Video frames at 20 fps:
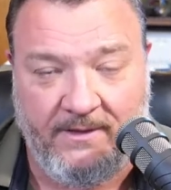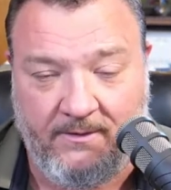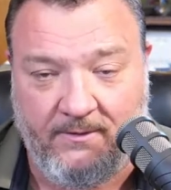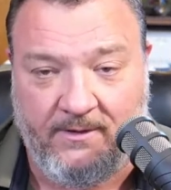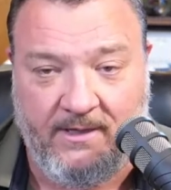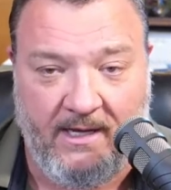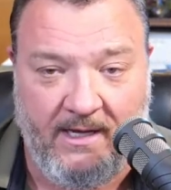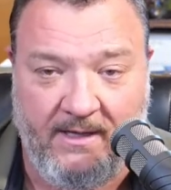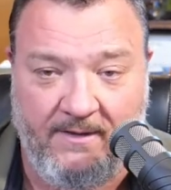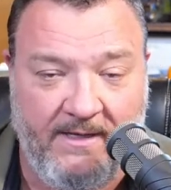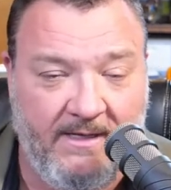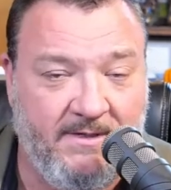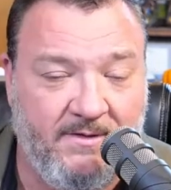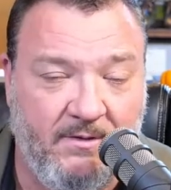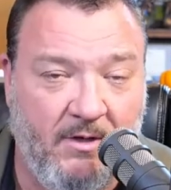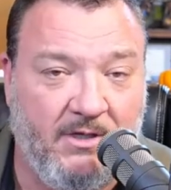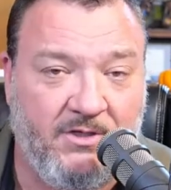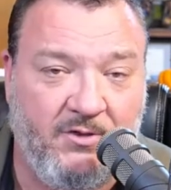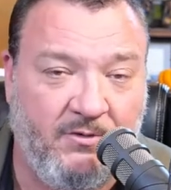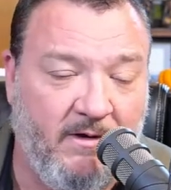Okay. That's
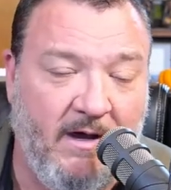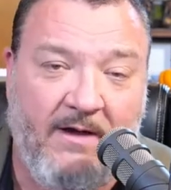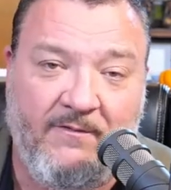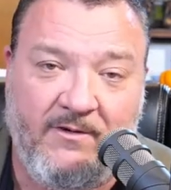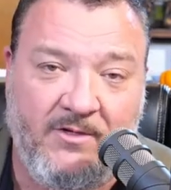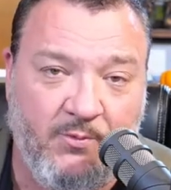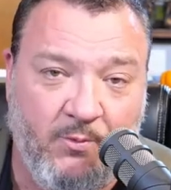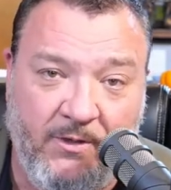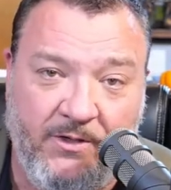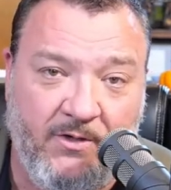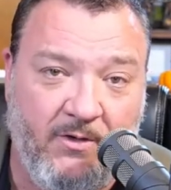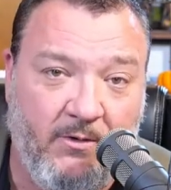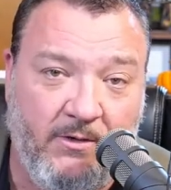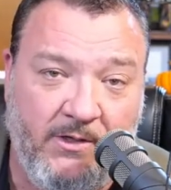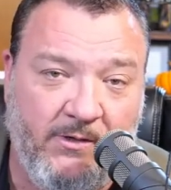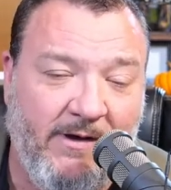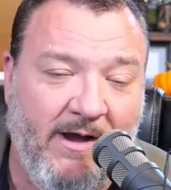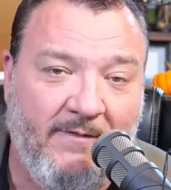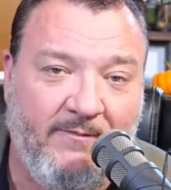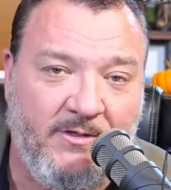not your average window or
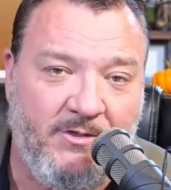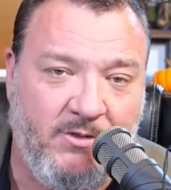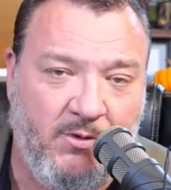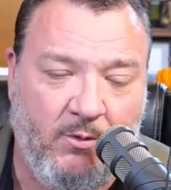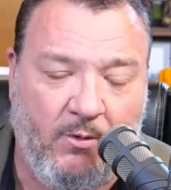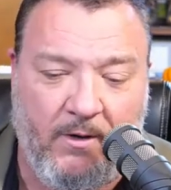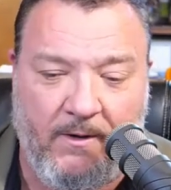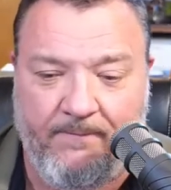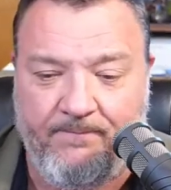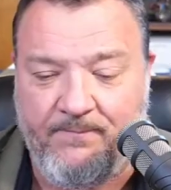your average door.